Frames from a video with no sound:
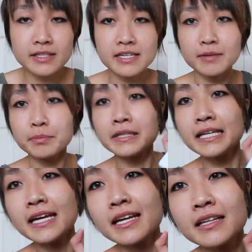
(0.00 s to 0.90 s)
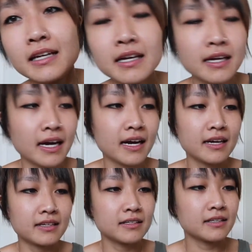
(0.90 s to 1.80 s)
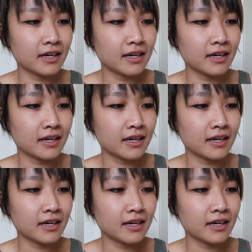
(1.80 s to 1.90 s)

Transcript: It's like plain, and